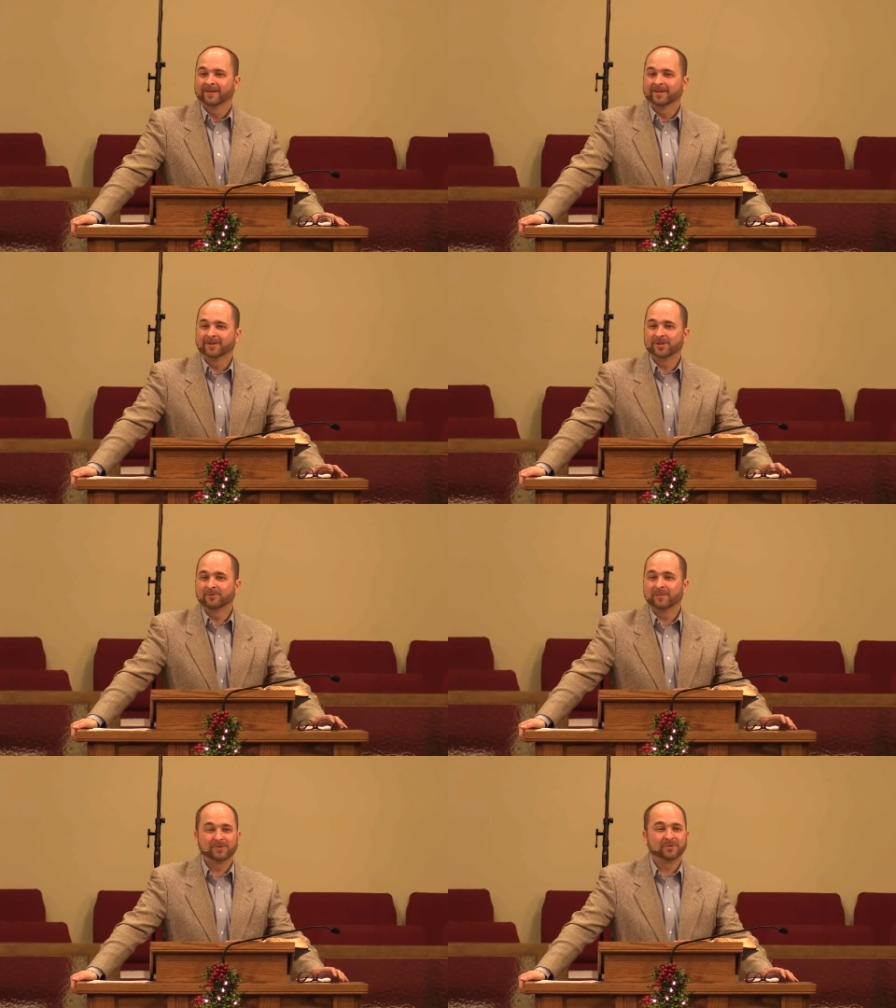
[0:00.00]
Eh, she
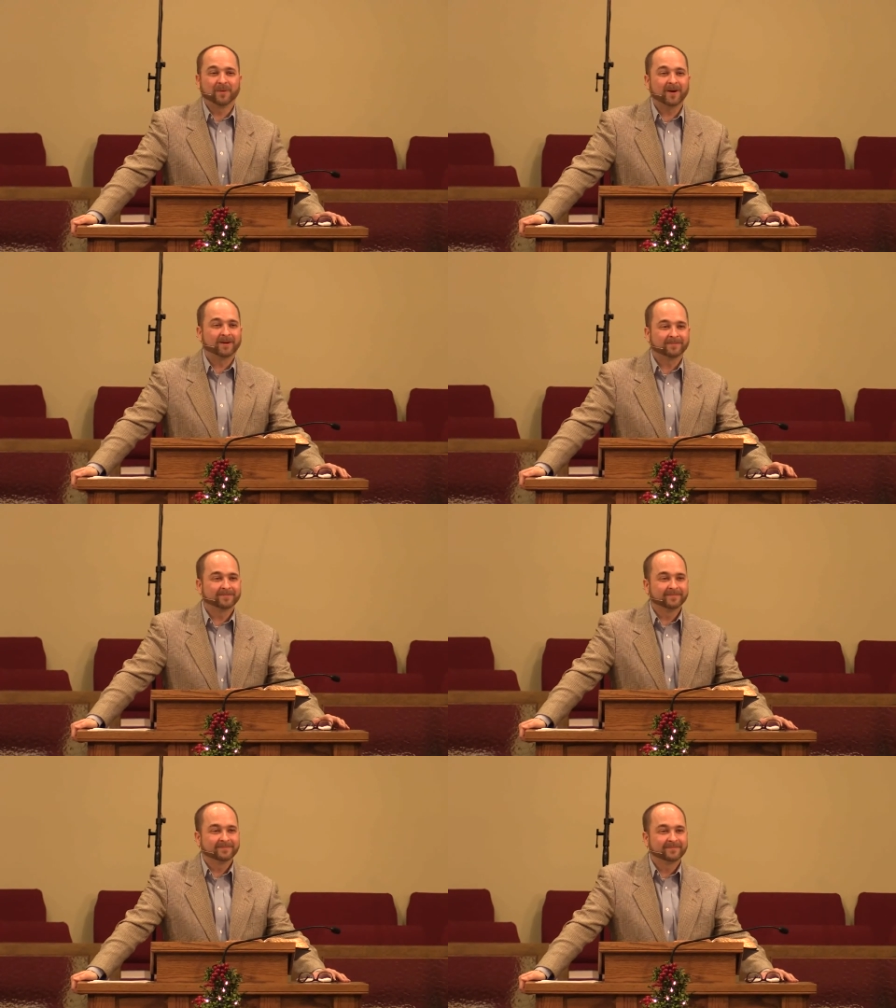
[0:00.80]
rips you apart.
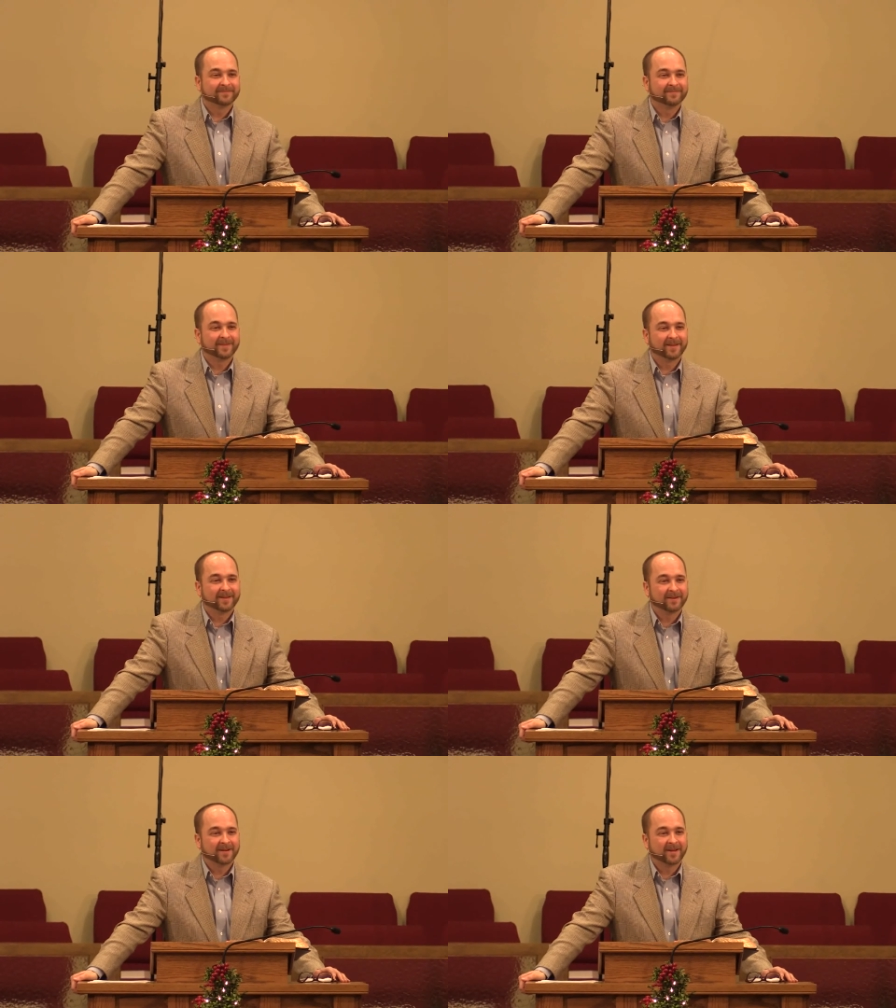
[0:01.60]

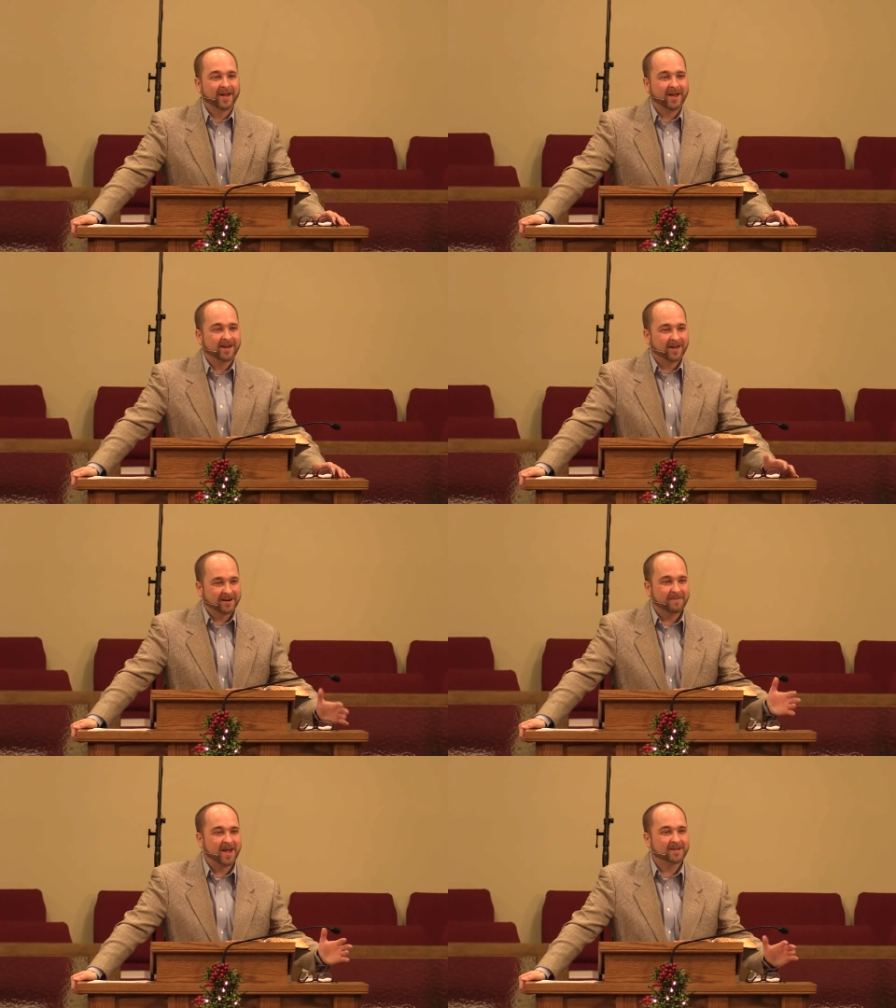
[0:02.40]
I
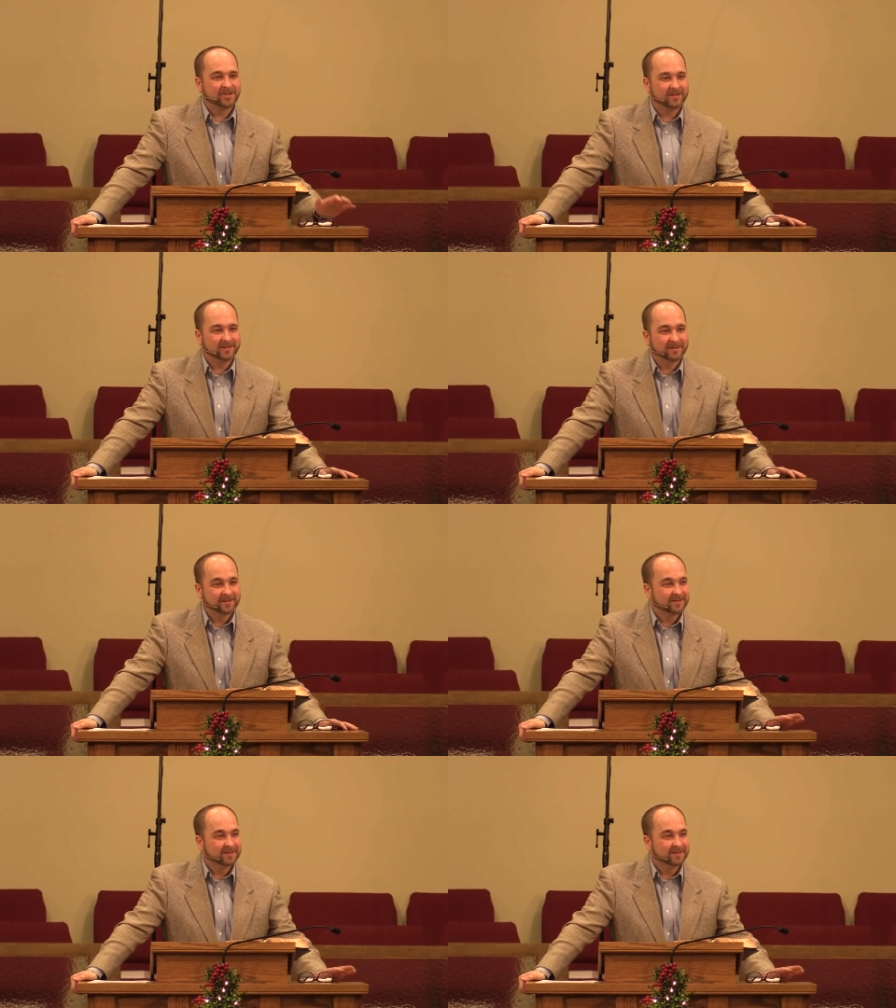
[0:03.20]
can imagine